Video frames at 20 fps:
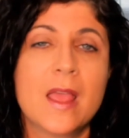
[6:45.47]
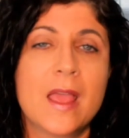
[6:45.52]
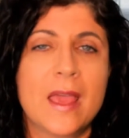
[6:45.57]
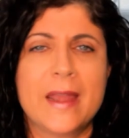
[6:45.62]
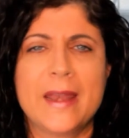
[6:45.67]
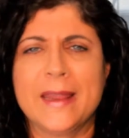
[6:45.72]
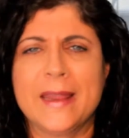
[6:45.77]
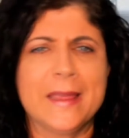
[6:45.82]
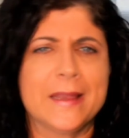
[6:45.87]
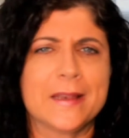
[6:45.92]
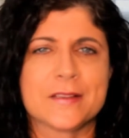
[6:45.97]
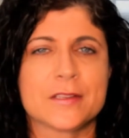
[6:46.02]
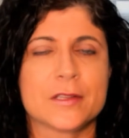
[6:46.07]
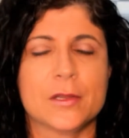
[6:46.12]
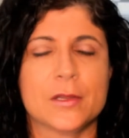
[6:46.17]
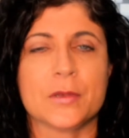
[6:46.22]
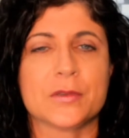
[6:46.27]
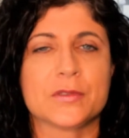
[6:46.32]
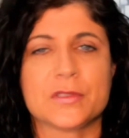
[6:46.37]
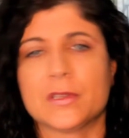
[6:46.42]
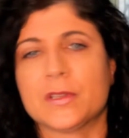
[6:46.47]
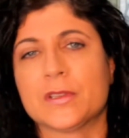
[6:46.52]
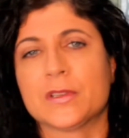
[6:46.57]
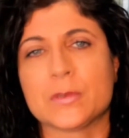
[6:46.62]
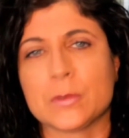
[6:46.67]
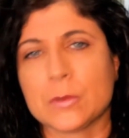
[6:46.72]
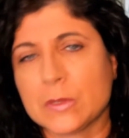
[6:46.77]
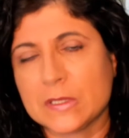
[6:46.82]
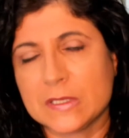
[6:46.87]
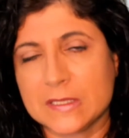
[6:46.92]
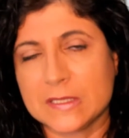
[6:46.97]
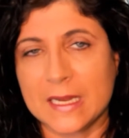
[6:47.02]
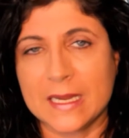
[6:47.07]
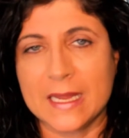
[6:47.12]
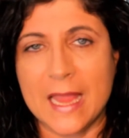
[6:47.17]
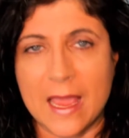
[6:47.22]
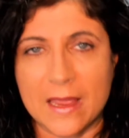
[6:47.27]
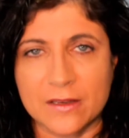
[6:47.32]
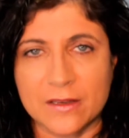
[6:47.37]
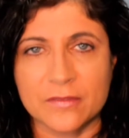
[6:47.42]
And I get as close to the source as I
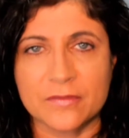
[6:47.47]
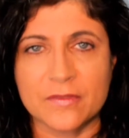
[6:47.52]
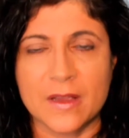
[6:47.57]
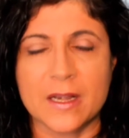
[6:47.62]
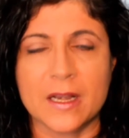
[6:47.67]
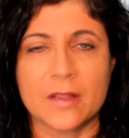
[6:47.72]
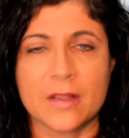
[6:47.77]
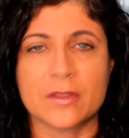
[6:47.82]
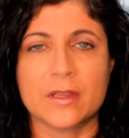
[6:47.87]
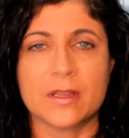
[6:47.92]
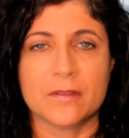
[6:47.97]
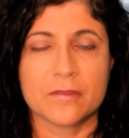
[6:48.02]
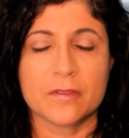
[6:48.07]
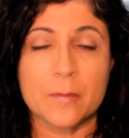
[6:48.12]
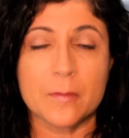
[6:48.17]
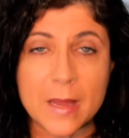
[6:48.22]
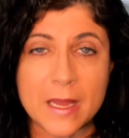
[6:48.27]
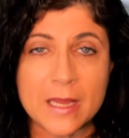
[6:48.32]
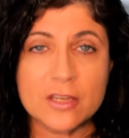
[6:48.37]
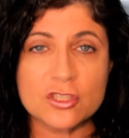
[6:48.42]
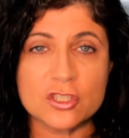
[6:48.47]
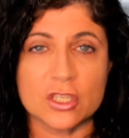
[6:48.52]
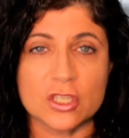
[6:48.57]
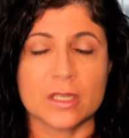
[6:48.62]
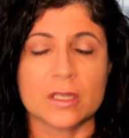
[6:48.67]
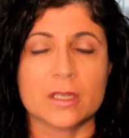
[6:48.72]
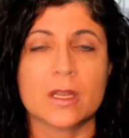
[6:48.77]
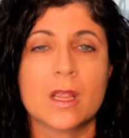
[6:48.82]
can to find out the information.